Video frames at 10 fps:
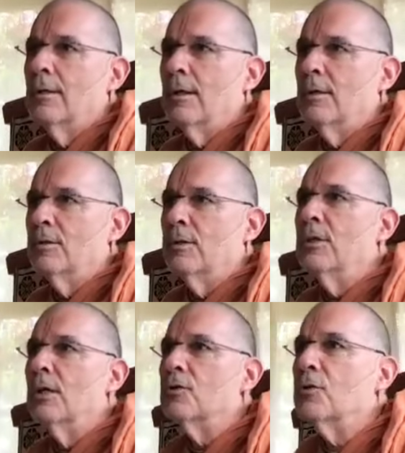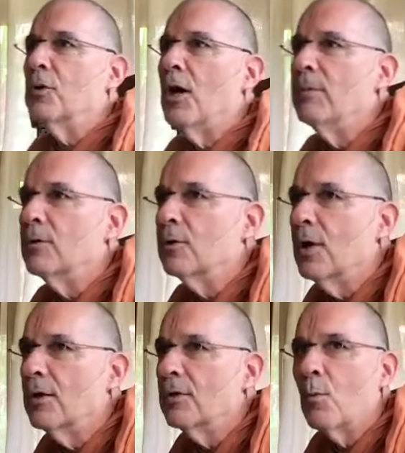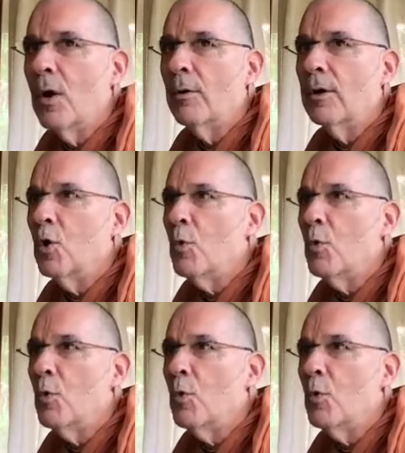he's not describing as wearing